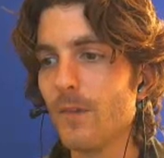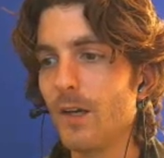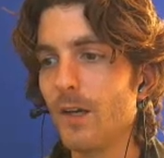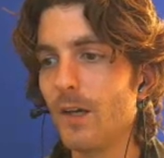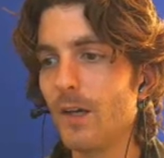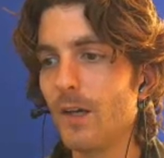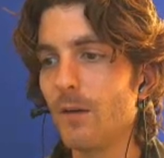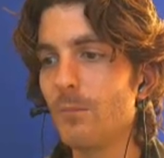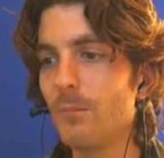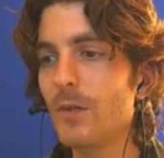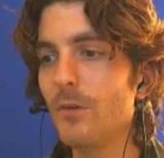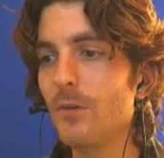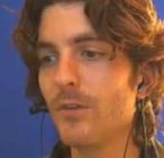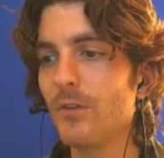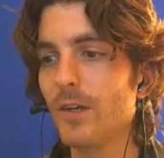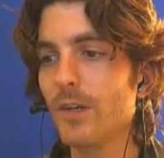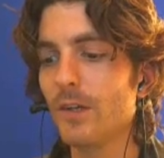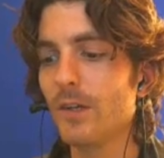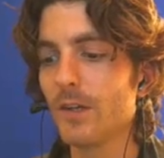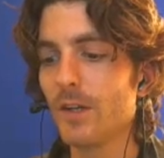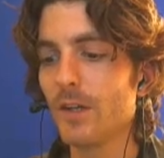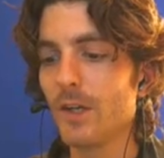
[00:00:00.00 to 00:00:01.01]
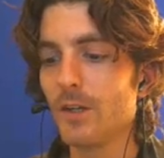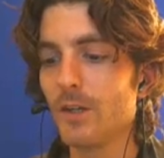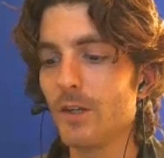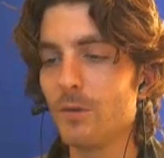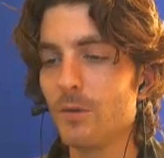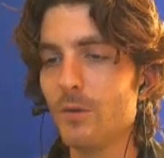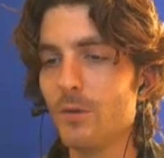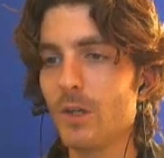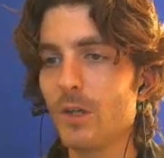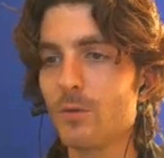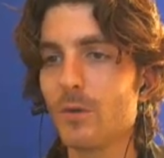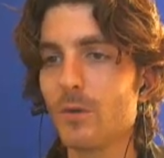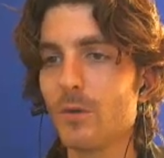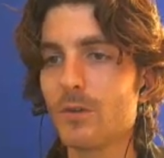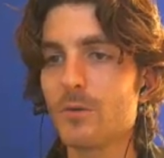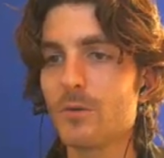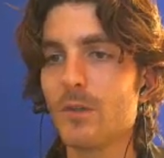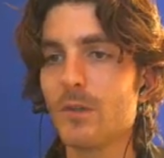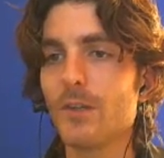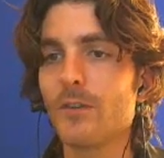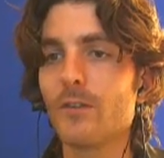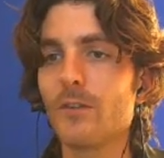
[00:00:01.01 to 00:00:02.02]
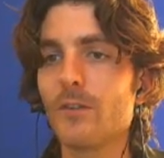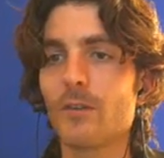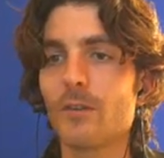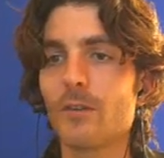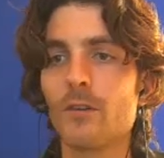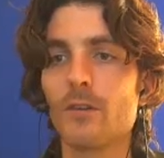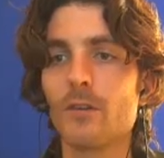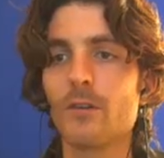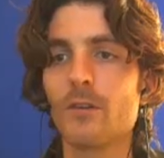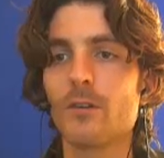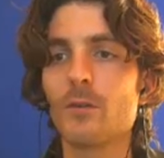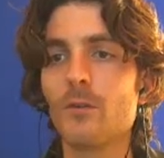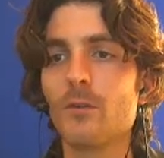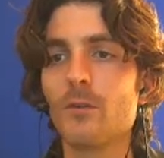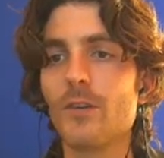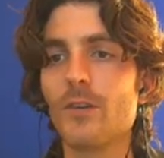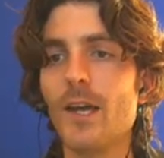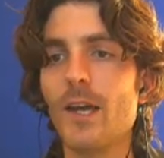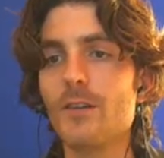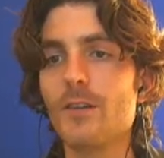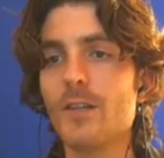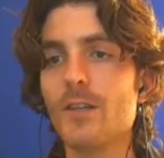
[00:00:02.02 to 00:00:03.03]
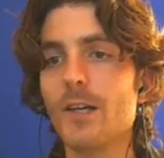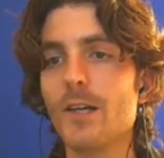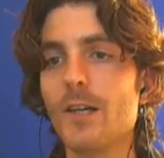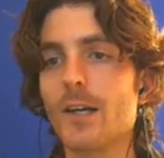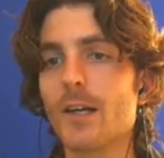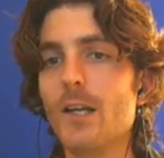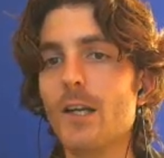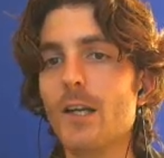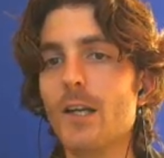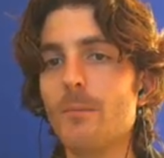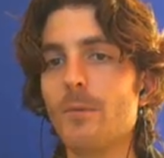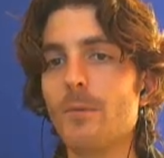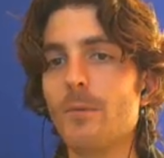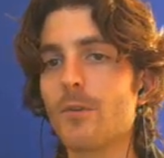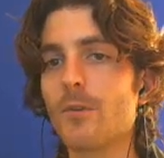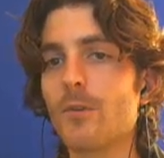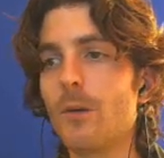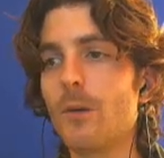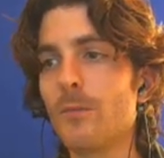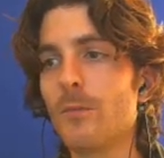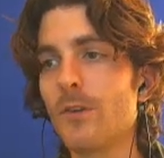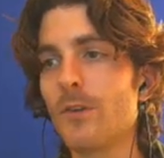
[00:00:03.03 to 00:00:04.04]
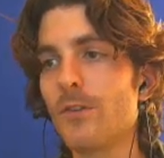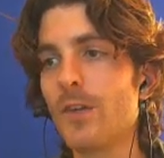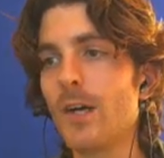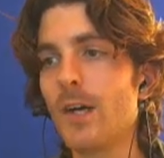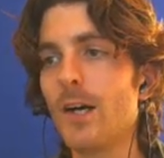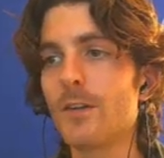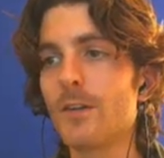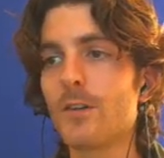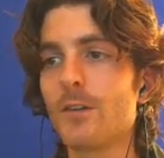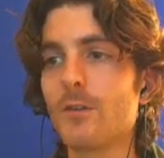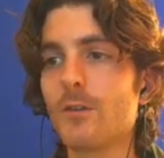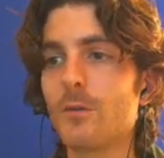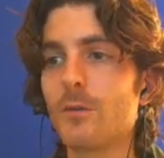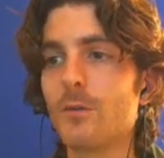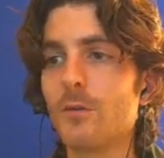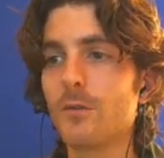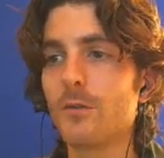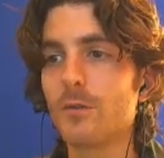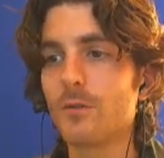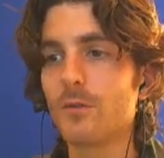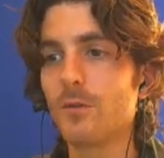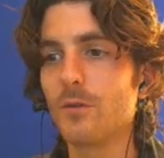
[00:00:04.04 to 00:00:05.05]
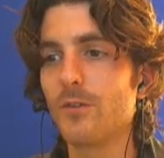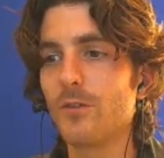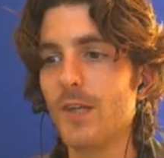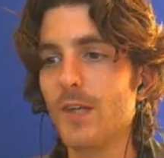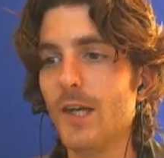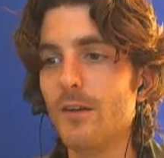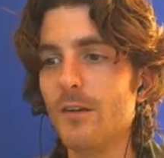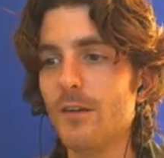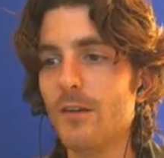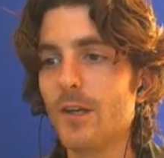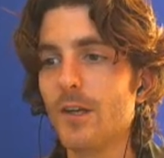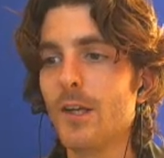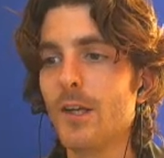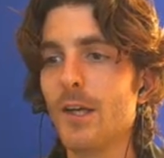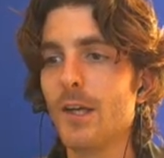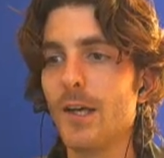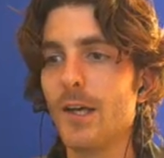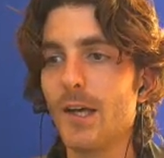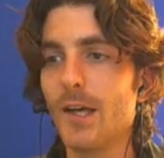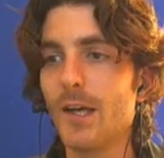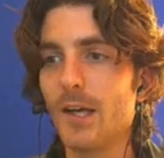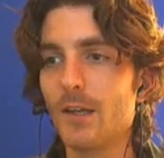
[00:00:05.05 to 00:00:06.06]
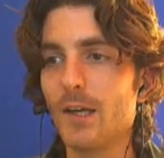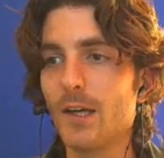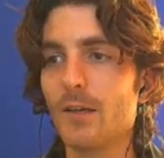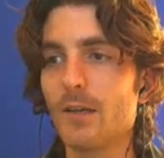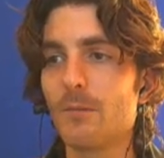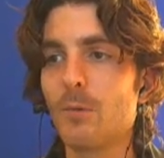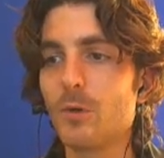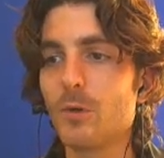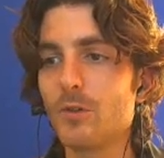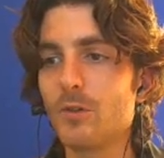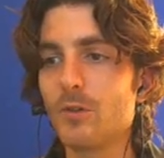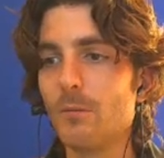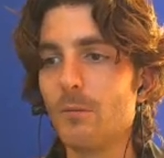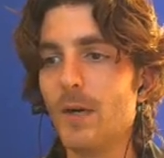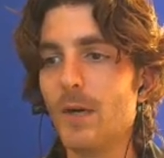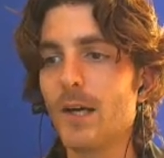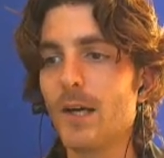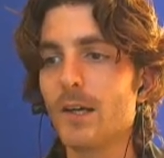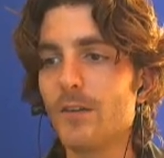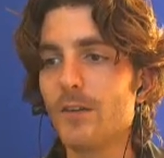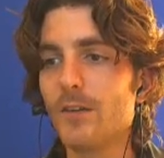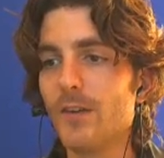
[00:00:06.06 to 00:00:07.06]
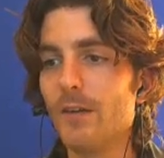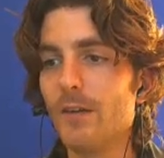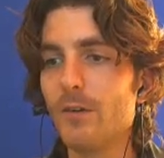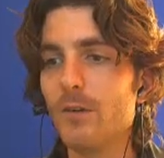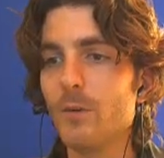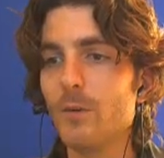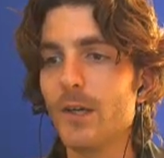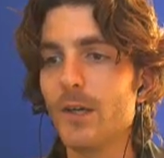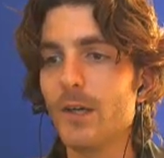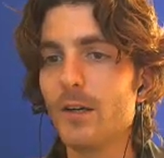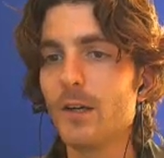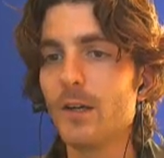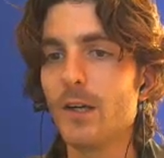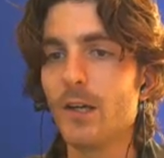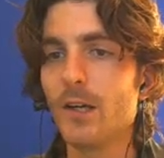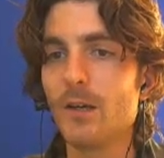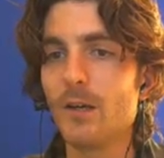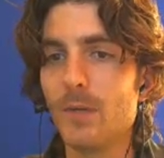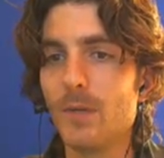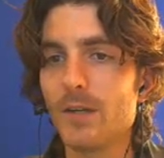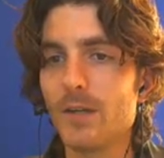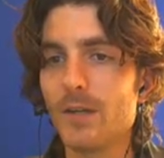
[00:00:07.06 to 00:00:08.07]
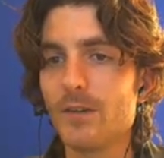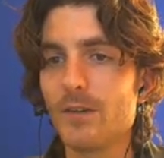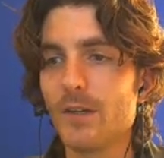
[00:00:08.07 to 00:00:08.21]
music, you do not want to listen to the entire clip from the start to the end and put your markers everywhere. But